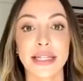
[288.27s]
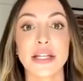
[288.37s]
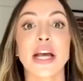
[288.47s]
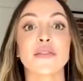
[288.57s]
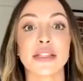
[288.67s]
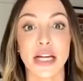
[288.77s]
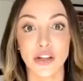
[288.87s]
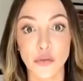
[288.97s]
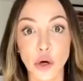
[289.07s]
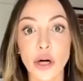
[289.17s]
You have well, to sign so- the
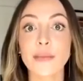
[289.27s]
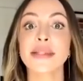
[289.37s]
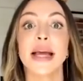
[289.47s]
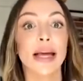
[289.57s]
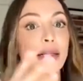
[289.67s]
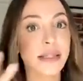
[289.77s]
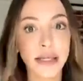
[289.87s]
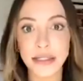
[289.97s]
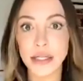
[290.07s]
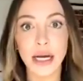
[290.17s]
forms, hand
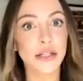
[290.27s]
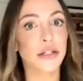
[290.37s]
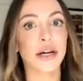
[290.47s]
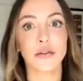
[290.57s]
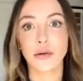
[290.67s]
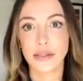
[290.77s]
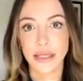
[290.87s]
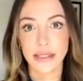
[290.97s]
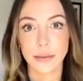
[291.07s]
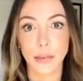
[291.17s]
sanitizer, everyone
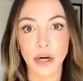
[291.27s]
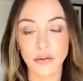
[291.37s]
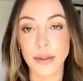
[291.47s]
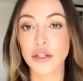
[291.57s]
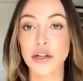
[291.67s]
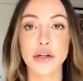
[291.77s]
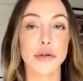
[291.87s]
stays apart from each other.